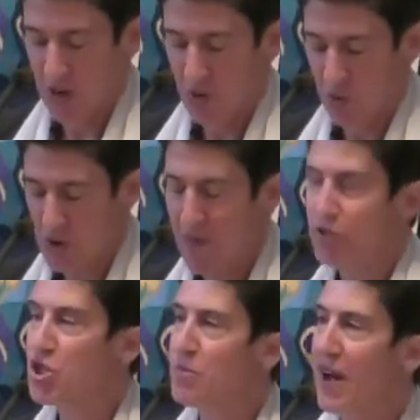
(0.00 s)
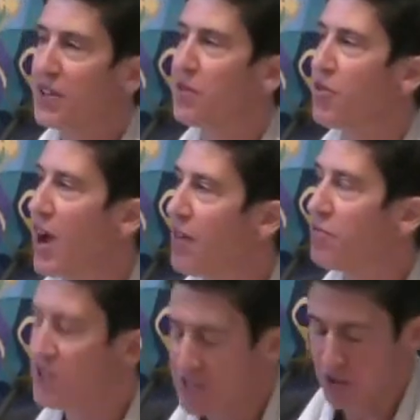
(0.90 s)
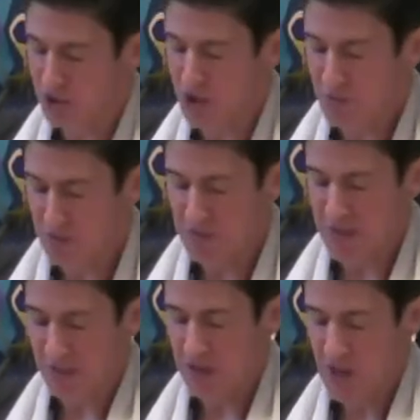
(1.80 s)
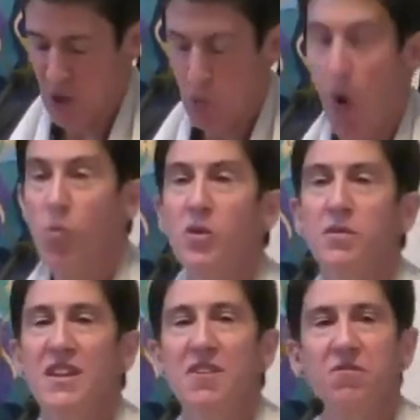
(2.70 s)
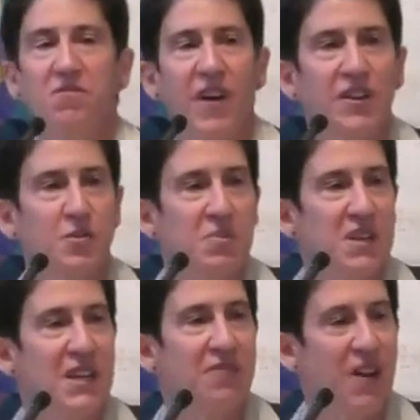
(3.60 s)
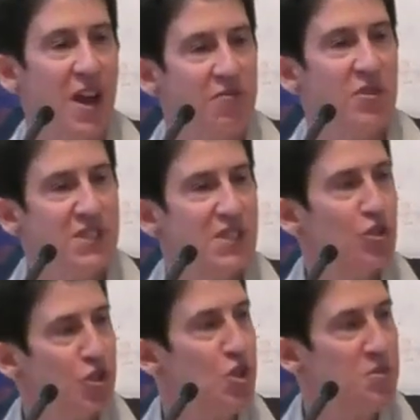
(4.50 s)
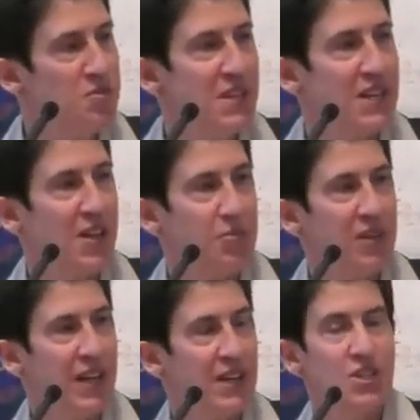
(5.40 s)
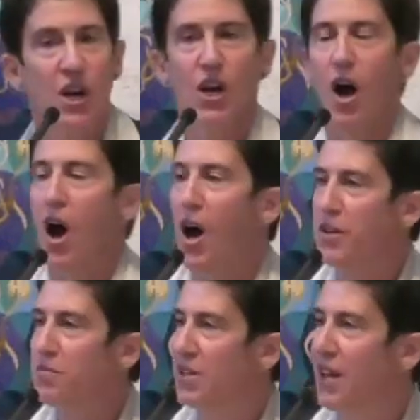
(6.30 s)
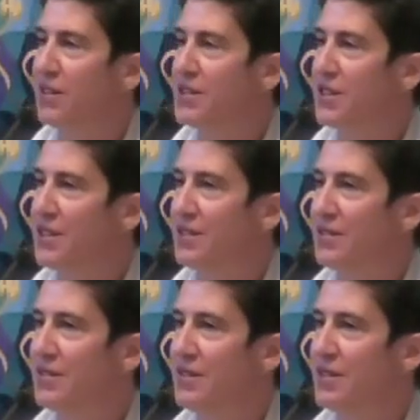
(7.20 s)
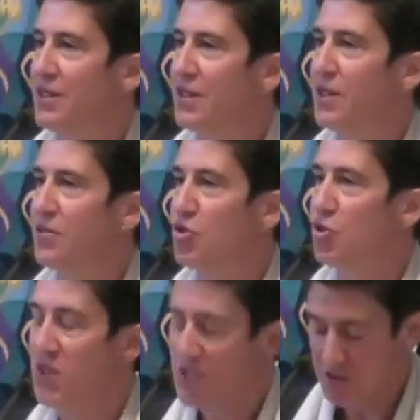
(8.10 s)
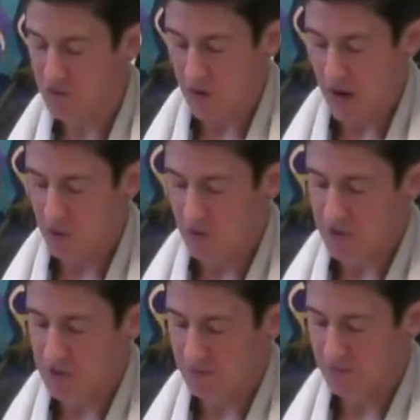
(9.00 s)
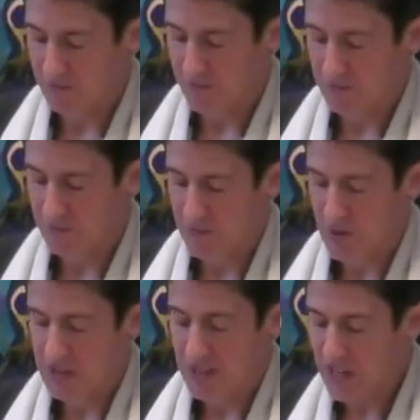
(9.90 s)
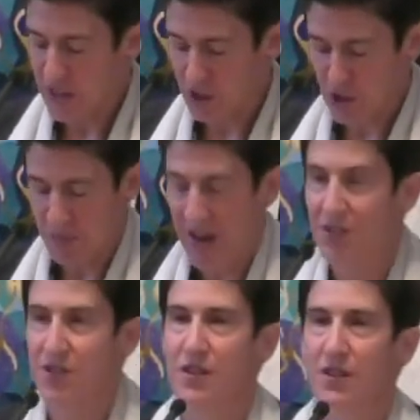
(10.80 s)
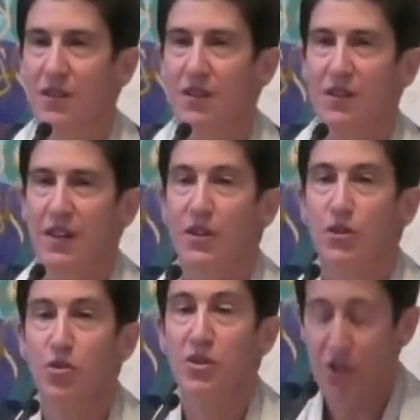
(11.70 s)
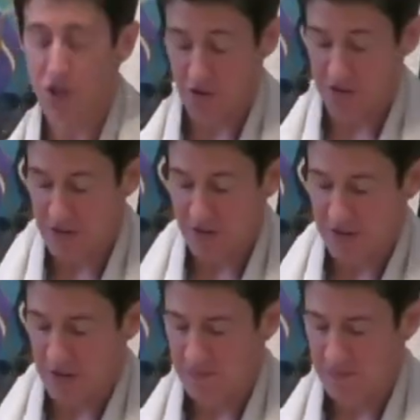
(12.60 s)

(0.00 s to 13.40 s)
what about Shabbat for every single human being? What would the effect be if every single human being on the planet unplugged for 24 hours, taking a Shabbat and including the earth in it?